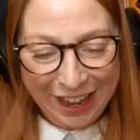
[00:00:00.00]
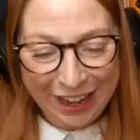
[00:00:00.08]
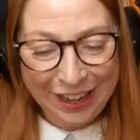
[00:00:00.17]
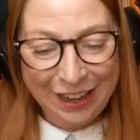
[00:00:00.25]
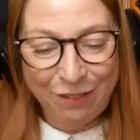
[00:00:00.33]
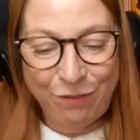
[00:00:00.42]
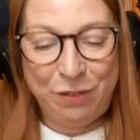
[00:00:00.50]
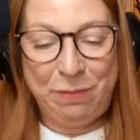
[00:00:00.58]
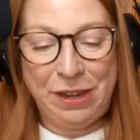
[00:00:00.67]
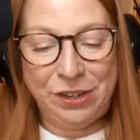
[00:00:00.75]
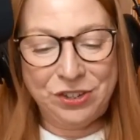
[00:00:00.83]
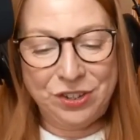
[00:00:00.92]
Any
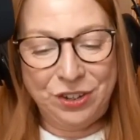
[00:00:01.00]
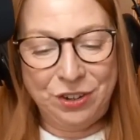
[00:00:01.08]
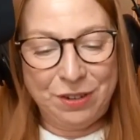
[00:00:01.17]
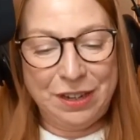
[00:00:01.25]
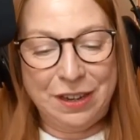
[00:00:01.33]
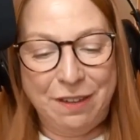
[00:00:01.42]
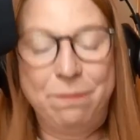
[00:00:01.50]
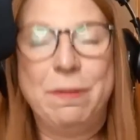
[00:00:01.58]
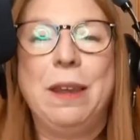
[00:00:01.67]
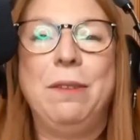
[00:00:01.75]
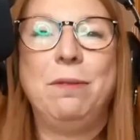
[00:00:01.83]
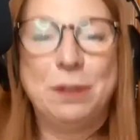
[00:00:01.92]
information you could give
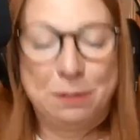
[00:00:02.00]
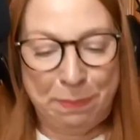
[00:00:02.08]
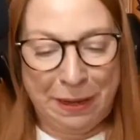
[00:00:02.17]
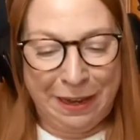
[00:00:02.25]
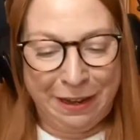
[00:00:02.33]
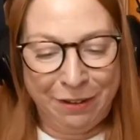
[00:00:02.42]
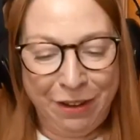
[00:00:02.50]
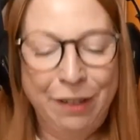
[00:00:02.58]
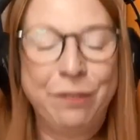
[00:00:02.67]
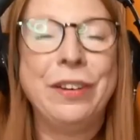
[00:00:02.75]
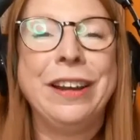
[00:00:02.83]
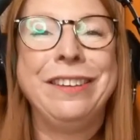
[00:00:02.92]
me would be
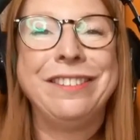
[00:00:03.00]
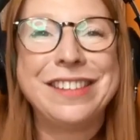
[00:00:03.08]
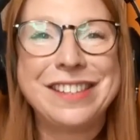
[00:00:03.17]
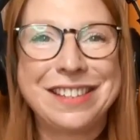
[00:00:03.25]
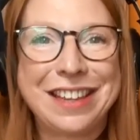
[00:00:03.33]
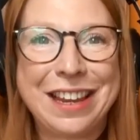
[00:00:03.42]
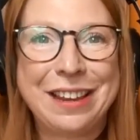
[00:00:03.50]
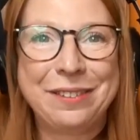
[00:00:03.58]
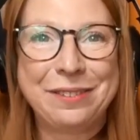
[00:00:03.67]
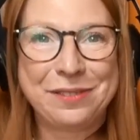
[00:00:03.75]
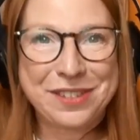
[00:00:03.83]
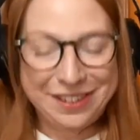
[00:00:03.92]
gratefully
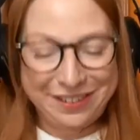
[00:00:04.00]
received.